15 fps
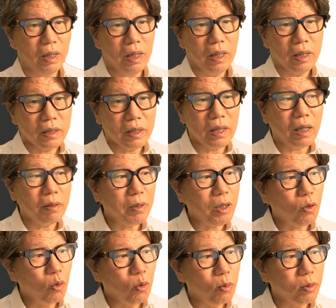Next,
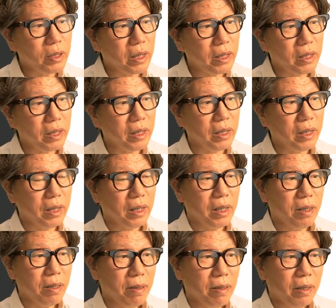a small
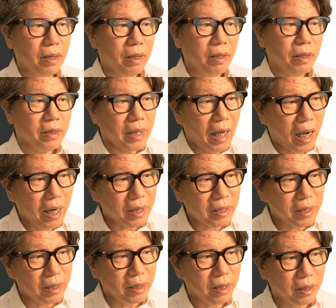overjet in the teeth is
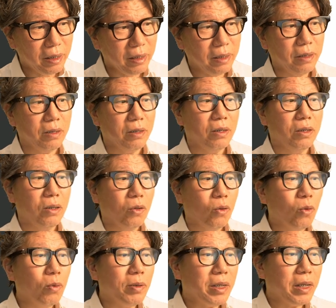the secondary factor
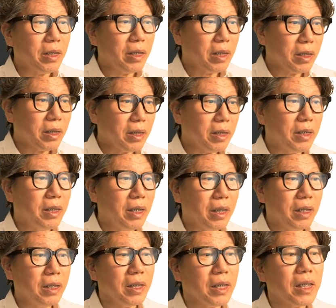causing the overlapping of
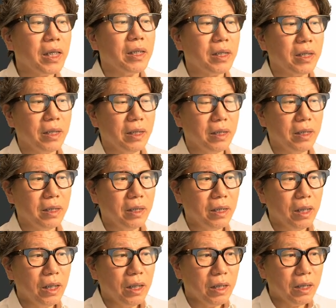teeth with
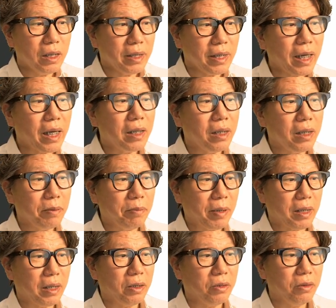larger overjets.
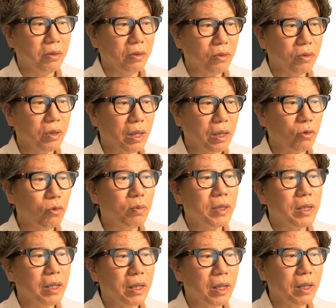These two factors
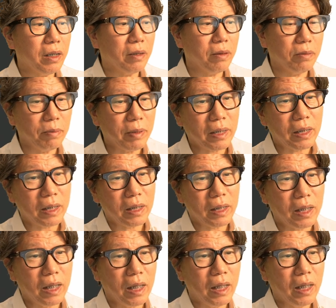combine so that,
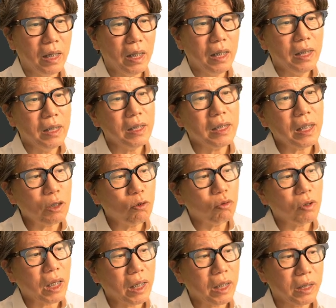due to mandibular
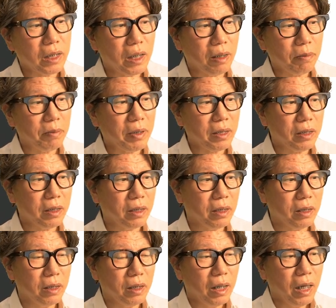movement, the
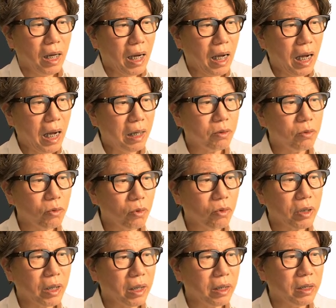areas with greater
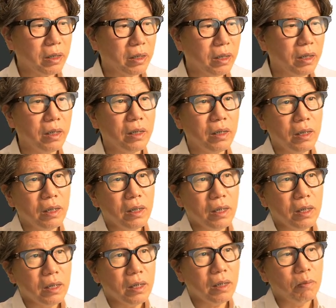inclination come into
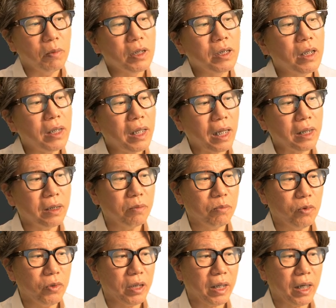contact relatively
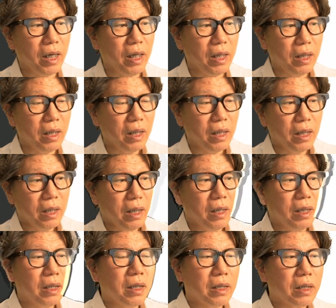first.
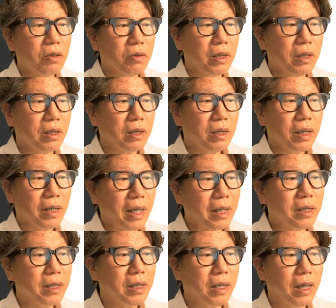Teeth with steep
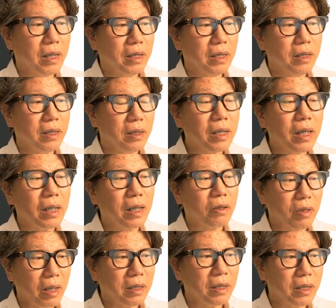angulation make contact
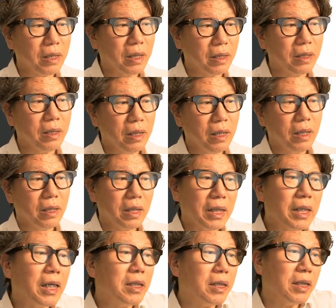with the lower teeth later,
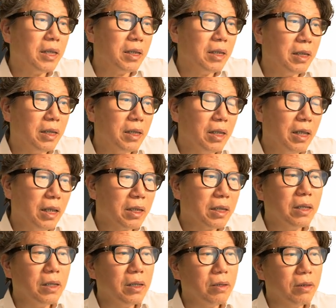resulting in
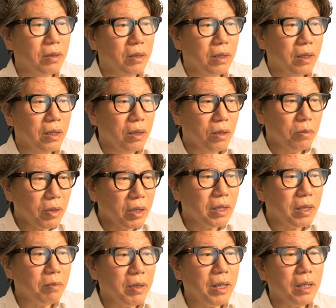eccentric cusp
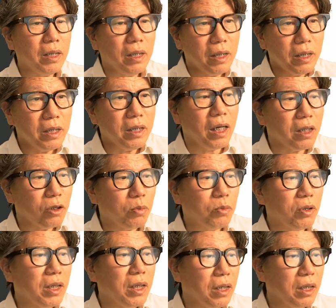contact that causes lateral
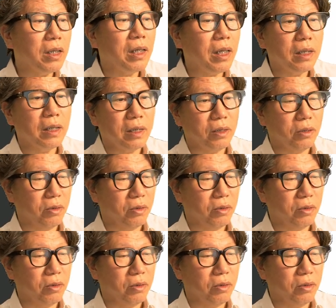displacement.